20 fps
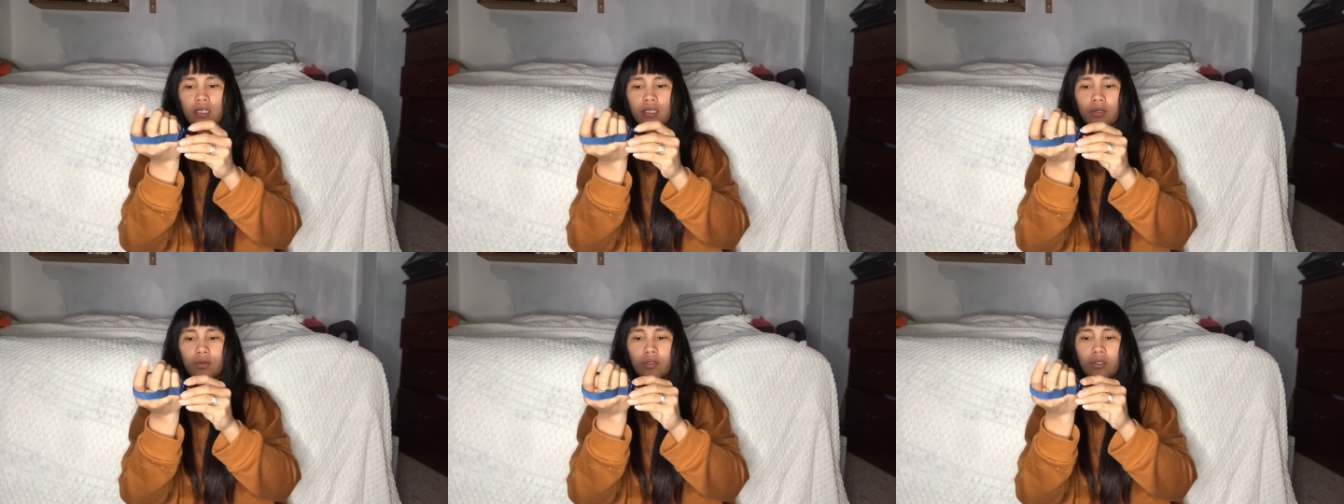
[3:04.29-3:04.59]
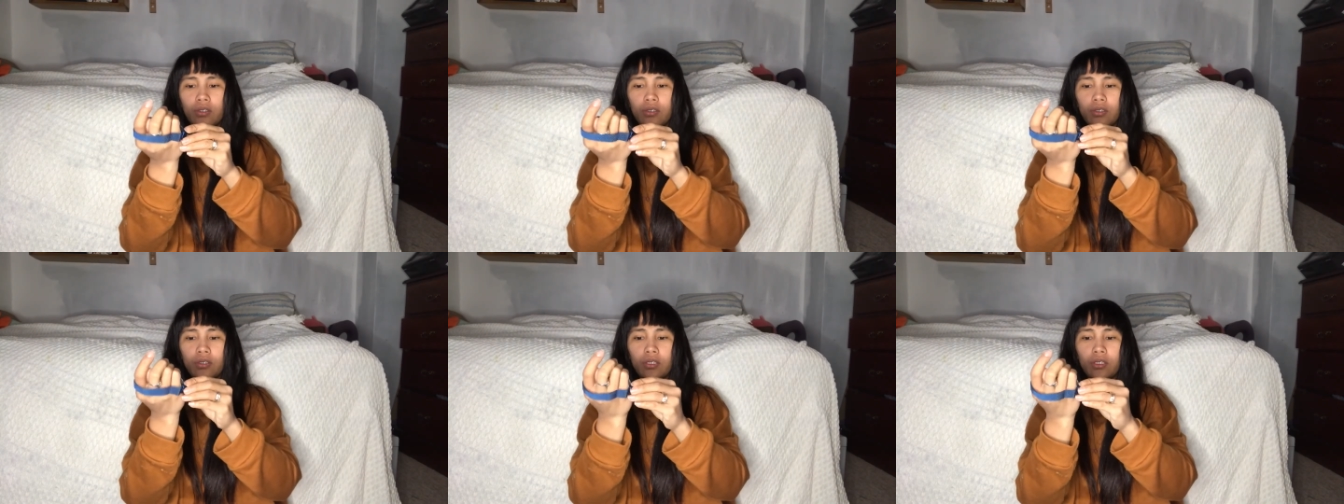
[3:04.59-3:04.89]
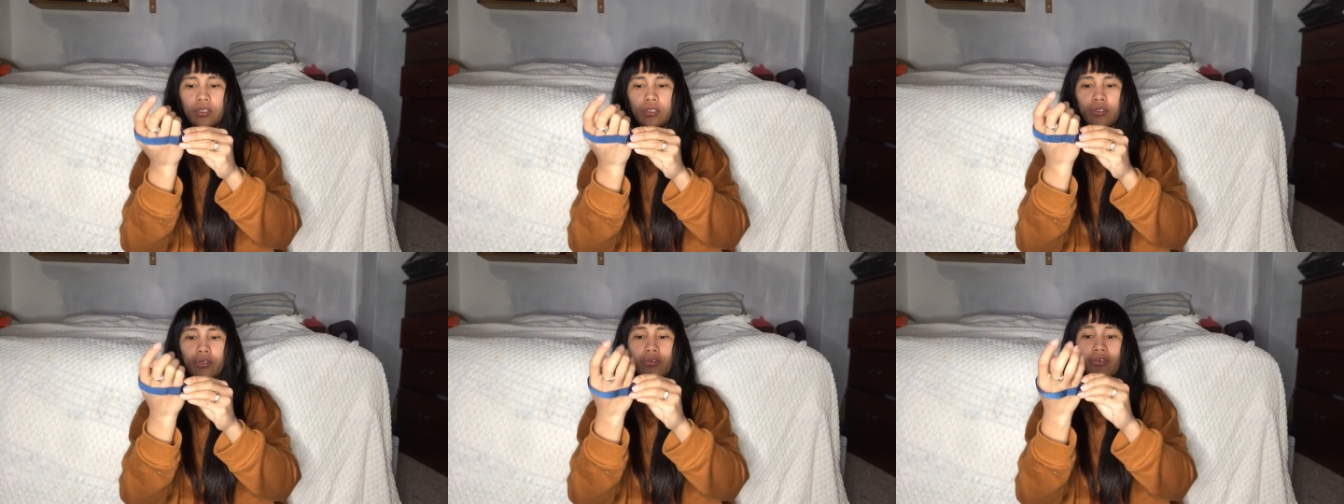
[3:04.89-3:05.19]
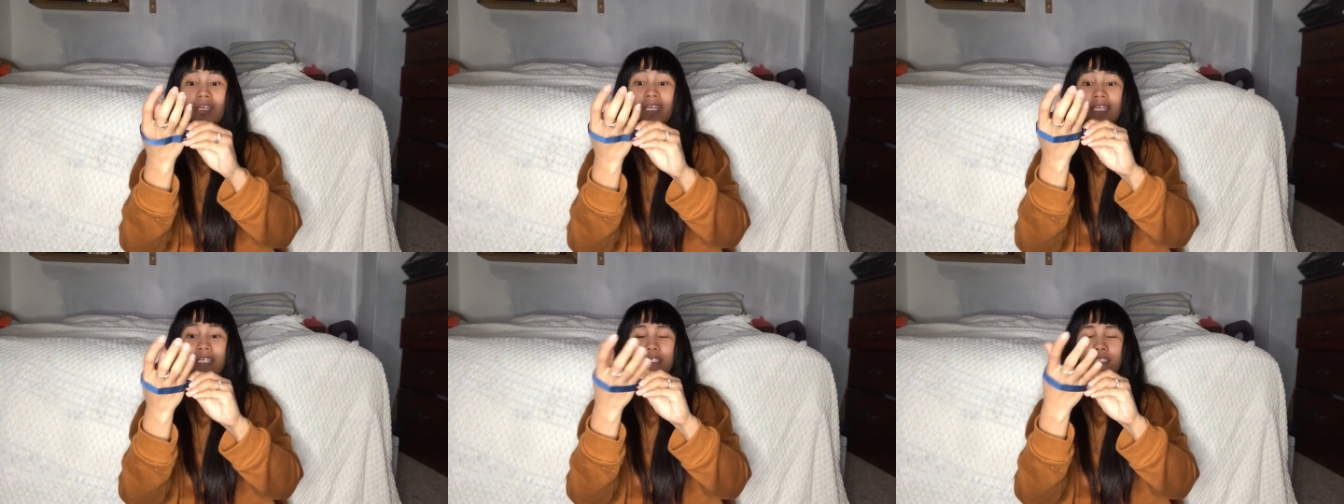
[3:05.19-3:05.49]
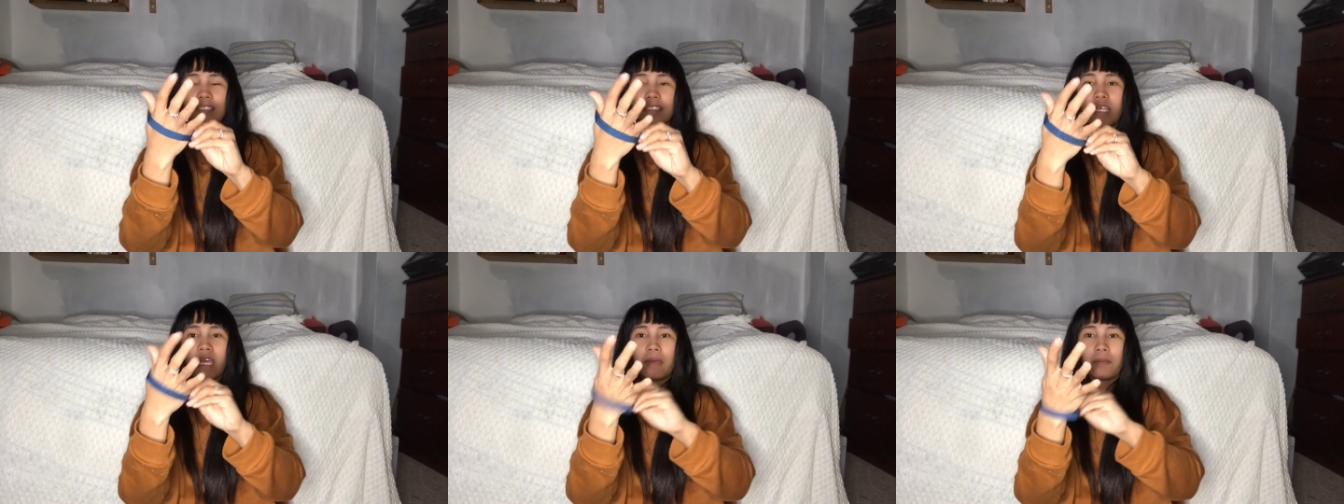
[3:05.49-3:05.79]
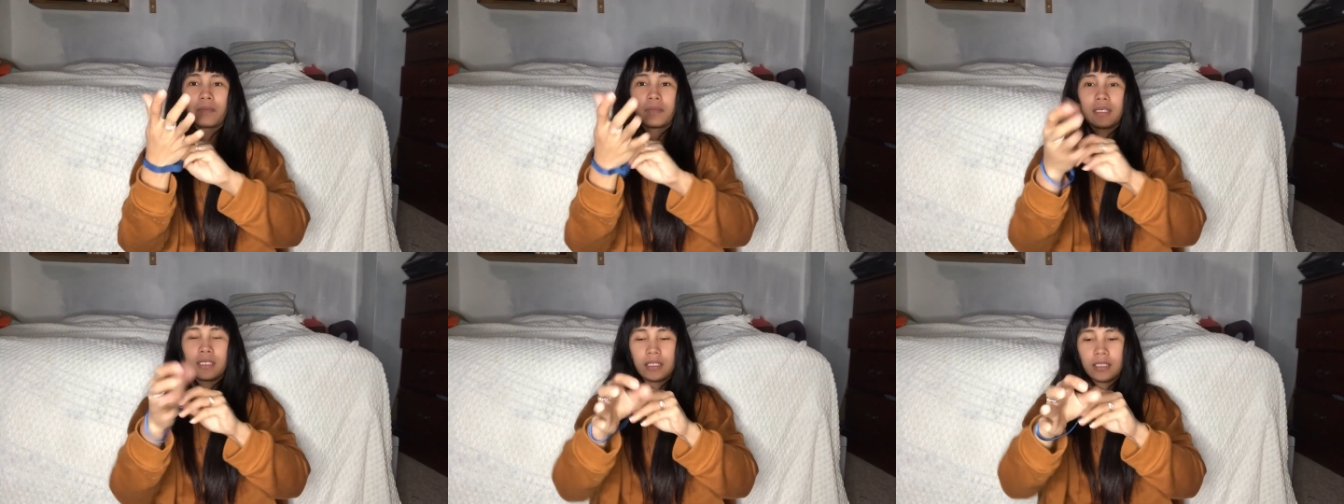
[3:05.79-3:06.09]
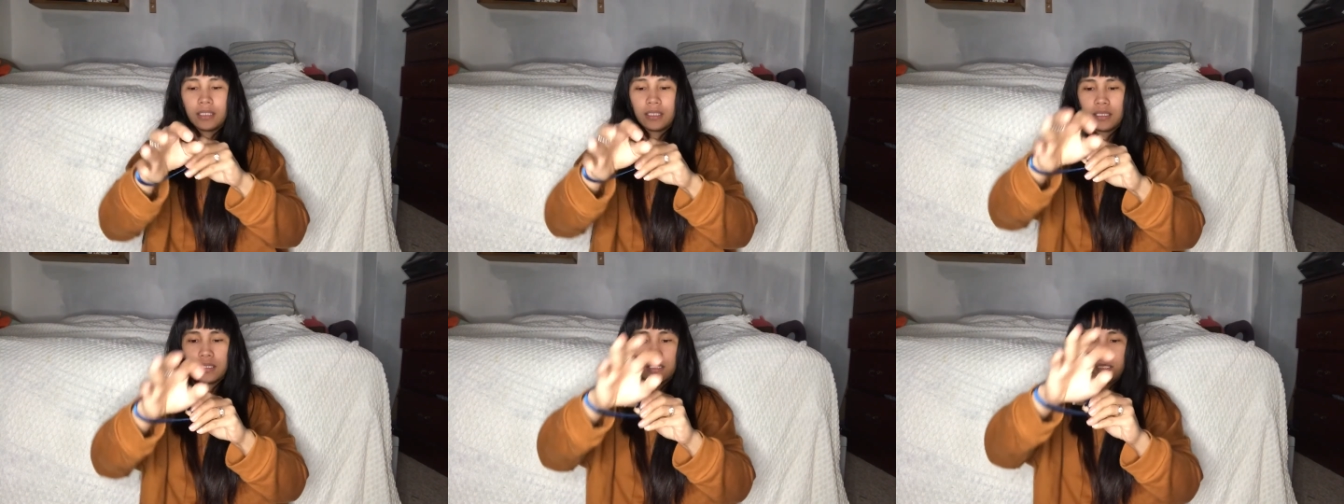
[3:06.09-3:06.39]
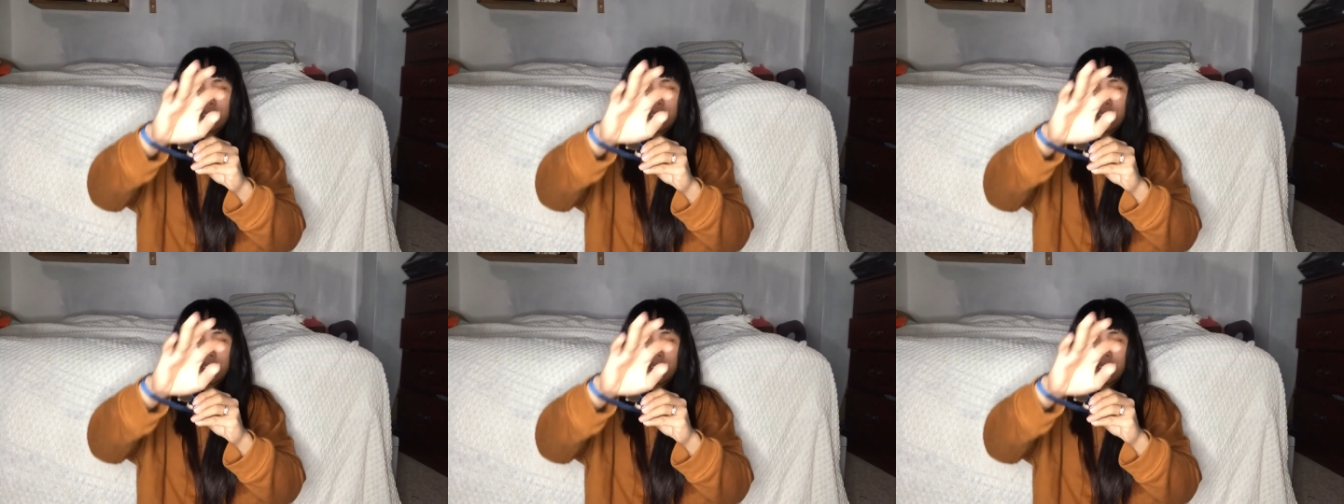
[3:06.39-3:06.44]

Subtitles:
in your wrist, I mean,